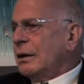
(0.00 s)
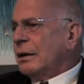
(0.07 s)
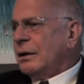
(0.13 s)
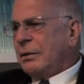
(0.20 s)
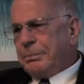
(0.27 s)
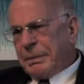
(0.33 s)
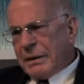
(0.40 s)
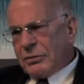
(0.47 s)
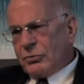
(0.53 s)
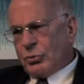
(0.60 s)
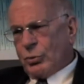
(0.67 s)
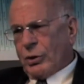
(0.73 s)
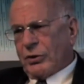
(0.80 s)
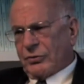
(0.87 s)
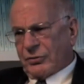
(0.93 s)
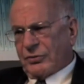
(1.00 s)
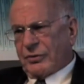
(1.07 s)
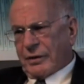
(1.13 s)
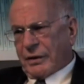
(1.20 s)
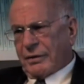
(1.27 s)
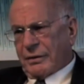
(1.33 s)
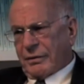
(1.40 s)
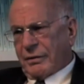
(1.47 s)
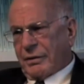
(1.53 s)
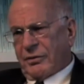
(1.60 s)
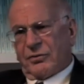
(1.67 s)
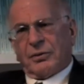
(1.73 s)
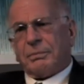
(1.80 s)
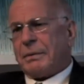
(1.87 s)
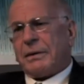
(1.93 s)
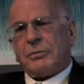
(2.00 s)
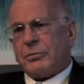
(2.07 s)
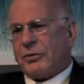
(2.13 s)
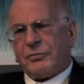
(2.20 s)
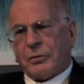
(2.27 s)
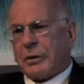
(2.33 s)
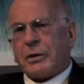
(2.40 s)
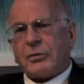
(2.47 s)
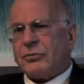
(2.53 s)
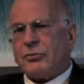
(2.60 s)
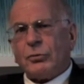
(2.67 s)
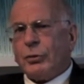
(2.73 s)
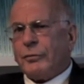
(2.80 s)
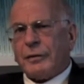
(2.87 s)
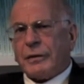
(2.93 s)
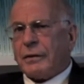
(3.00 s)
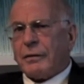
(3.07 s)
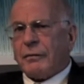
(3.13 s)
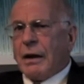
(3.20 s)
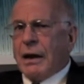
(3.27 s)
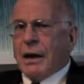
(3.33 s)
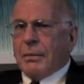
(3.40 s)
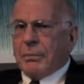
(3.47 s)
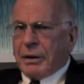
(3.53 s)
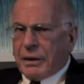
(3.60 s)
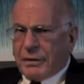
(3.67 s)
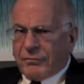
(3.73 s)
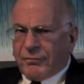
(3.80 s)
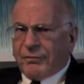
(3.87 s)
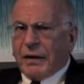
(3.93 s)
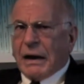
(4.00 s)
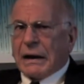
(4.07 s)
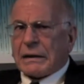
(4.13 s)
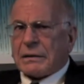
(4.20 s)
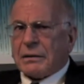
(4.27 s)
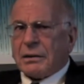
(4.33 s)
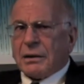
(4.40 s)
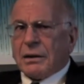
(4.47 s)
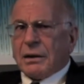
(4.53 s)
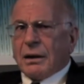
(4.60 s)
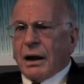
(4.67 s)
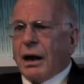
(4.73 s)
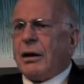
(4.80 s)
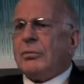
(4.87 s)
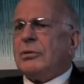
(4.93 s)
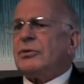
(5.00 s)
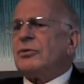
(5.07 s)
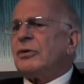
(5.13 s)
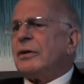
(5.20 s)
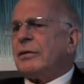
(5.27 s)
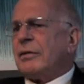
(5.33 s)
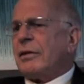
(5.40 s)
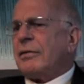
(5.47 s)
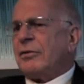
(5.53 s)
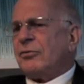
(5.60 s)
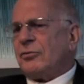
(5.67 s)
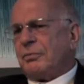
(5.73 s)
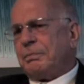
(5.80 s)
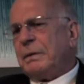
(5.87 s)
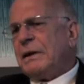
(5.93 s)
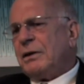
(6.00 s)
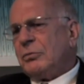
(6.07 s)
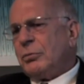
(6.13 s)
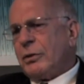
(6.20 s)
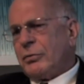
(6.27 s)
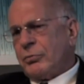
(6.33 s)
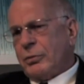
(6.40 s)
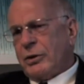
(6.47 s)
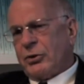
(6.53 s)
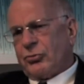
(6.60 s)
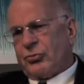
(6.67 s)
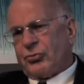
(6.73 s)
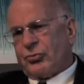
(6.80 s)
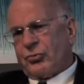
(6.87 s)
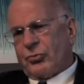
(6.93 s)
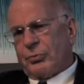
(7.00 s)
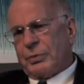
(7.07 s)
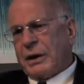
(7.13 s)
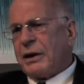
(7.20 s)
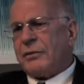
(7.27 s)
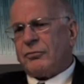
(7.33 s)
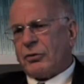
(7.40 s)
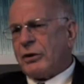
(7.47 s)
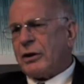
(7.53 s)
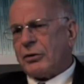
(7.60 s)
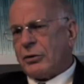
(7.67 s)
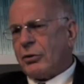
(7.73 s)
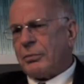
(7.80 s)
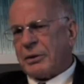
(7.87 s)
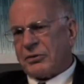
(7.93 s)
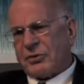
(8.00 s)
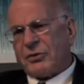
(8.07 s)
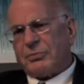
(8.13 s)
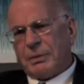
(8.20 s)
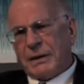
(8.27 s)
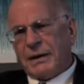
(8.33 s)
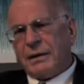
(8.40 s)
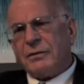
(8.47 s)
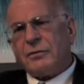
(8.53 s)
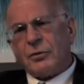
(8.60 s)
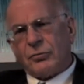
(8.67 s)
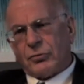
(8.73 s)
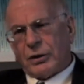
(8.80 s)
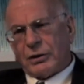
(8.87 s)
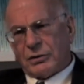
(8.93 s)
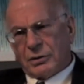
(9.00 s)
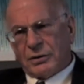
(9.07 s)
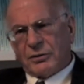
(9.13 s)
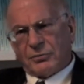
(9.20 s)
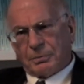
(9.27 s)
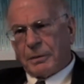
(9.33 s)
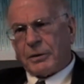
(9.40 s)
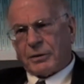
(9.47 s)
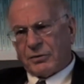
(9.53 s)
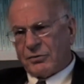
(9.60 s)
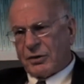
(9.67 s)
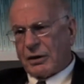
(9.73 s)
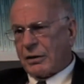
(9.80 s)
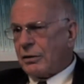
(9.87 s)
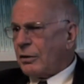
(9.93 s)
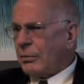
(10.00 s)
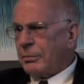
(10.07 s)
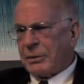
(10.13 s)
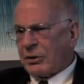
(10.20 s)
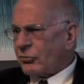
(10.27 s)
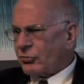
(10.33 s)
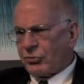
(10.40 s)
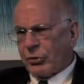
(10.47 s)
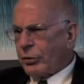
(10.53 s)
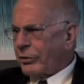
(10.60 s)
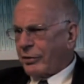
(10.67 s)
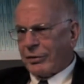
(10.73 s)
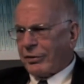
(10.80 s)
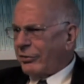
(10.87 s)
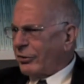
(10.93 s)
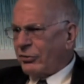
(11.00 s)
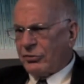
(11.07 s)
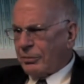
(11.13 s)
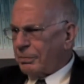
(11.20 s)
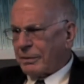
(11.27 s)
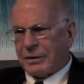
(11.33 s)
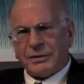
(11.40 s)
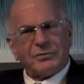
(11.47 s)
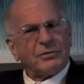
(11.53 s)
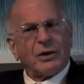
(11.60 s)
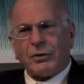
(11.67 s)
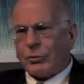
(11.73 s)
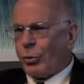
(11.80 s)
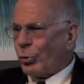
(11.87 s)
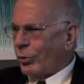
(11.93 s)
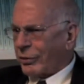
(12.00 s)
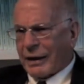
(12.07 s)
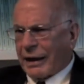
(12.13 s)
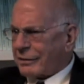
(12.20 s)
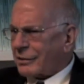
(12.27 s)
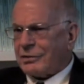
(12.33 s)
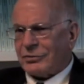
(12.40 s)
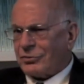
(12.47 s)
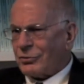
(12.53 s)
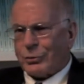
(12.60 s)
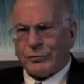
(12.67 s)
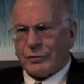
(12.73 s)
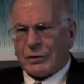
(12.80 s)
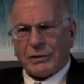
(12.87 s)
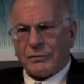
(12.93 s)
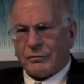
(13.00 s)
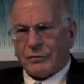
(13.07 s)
it appeared to us that the discipline was very conservative. But in fact, I would say that the speed with which behavioral economics has been integrated as part of economics show that the discipline is not all that conservative.